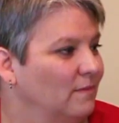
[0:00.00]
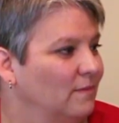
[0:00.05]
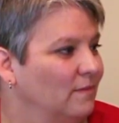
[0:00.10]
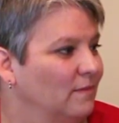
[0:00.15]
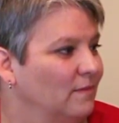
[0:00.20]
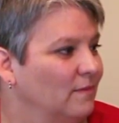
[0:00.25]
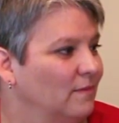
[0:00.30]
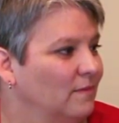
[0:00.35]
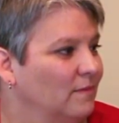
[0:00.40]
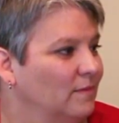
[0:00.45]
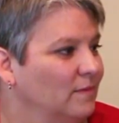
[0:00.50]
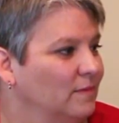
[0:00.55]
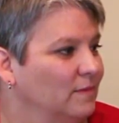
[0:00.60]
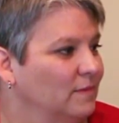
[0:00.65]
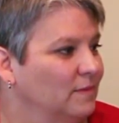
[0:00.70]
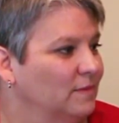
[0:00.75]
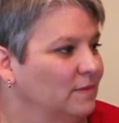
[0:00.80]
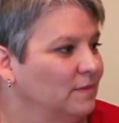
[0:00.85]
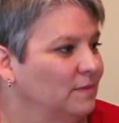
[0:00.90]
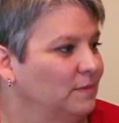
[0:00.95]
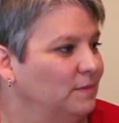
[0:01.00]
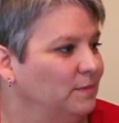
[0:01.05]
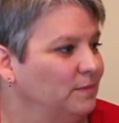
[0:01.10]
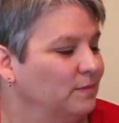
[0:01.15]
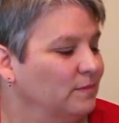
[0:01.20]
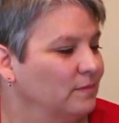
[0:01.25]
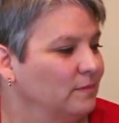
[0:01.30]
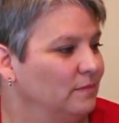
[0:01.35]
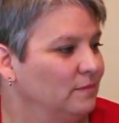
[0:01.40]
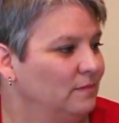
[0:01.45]

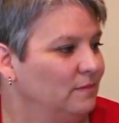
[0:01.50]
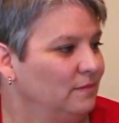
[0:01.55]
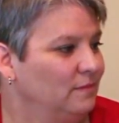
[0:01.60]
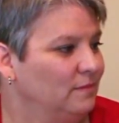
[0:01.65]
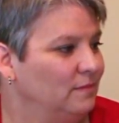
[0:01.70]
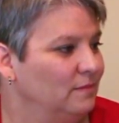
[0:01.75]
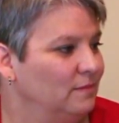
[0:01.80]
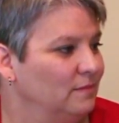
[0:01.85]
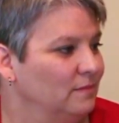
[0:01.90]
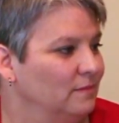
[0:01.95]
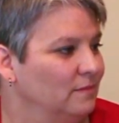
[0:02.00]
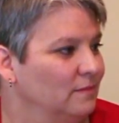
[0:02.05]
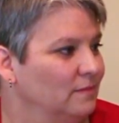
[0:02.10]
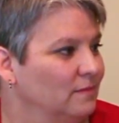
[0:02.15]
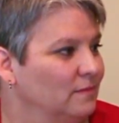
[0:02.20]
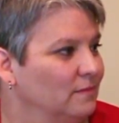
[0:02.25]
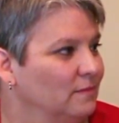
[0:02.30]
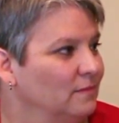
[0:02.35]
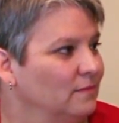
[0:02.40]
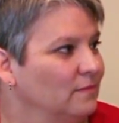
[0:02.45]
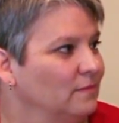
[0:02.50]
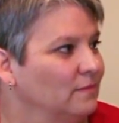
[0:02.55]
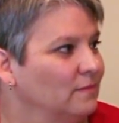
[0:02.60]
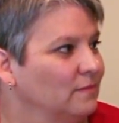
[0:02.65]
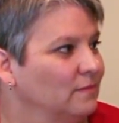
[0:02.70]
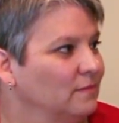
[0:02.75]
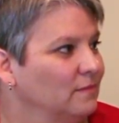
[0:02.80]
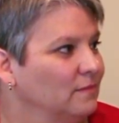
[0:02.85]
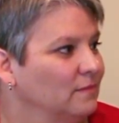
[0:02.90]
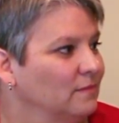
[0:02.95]

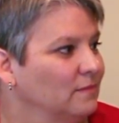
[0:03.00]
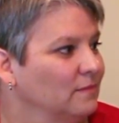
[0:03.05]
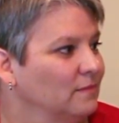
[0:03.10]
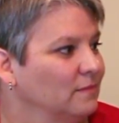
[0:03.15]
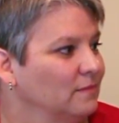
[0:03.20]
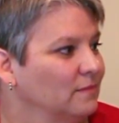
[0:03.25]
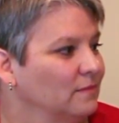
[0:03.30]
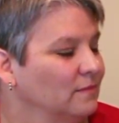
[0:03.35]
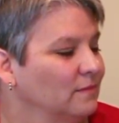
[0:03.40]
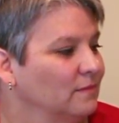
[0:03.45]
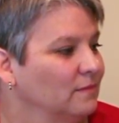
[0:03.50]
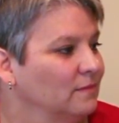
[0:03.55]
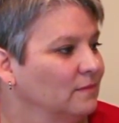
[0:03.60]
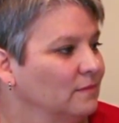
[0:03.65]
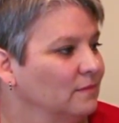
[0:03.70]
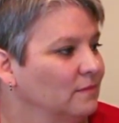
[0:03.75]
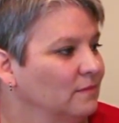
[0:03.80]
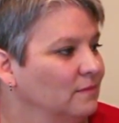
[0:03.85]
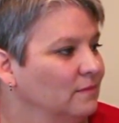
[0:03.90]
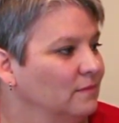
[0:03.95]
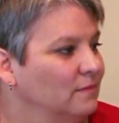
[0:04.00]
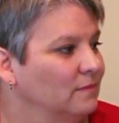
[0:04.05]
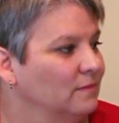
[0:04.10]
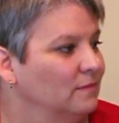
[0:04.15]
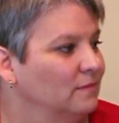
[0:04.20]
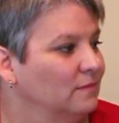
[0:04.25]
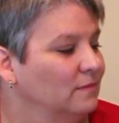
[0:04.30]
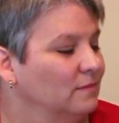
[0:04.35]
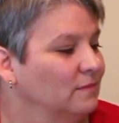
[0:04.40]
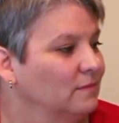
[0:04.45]

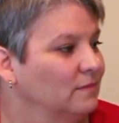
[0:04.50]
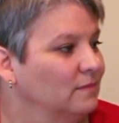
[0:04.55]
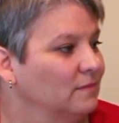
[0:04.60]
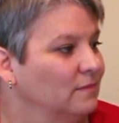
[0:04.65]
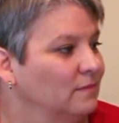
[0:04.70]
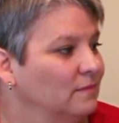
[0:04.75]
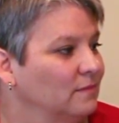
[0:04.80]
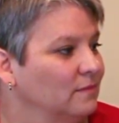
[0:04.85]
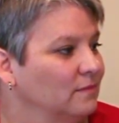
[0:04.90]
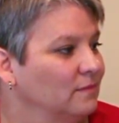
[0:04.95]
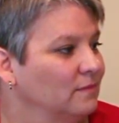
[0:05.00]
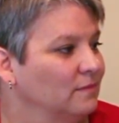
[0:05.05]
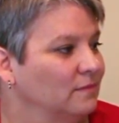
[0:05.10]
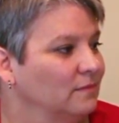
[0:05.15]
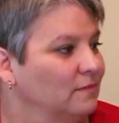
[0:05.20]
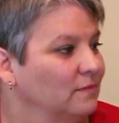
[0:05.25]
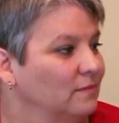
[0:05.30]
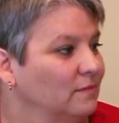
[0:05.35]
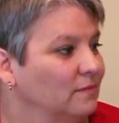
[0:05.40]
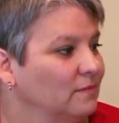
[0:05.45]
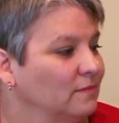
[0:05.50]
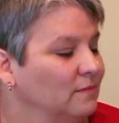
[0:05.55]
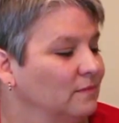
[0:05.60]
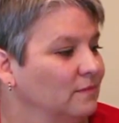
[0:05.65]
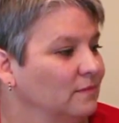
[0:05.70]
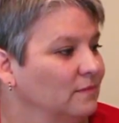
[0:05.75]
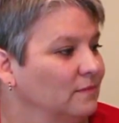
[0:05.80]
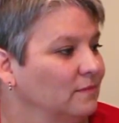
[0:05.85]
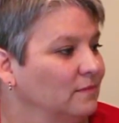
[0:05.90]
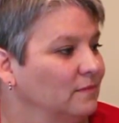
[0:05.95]

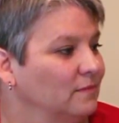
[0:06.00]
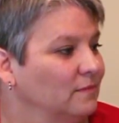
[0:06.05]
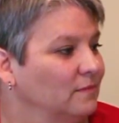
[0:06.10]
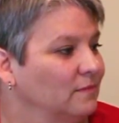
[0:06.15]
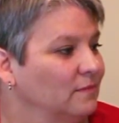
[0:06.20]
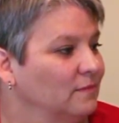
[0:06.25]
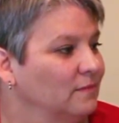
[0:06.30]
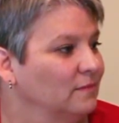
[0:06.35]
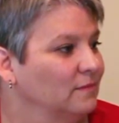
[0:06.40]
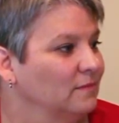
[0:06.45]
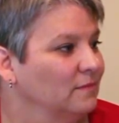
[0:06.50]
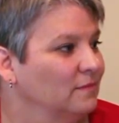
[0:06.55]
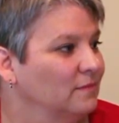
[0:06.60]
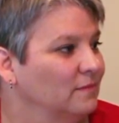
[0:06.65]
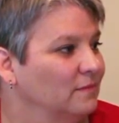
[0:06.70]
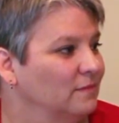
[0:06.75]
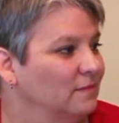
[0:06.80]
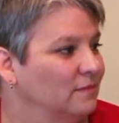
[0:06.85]
This person isn't speaking.